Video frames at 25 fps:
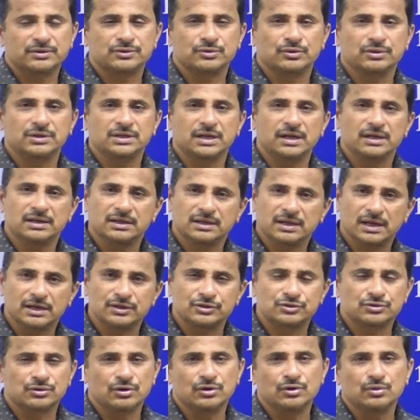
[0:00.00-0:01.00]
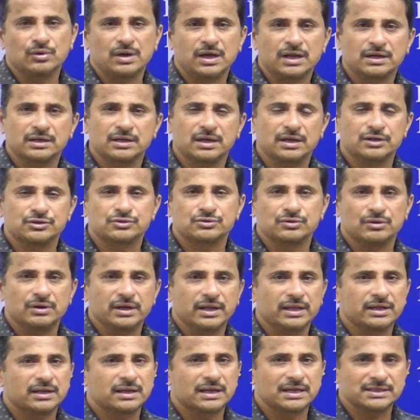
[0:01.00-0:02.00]
total controlled who are
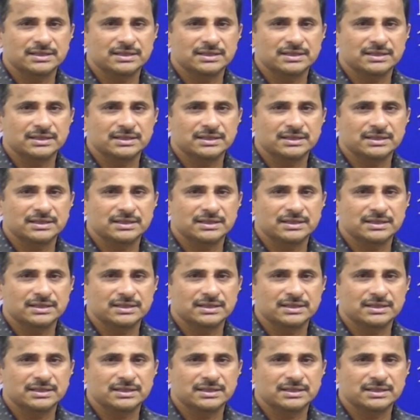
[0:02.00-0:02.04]
controlling,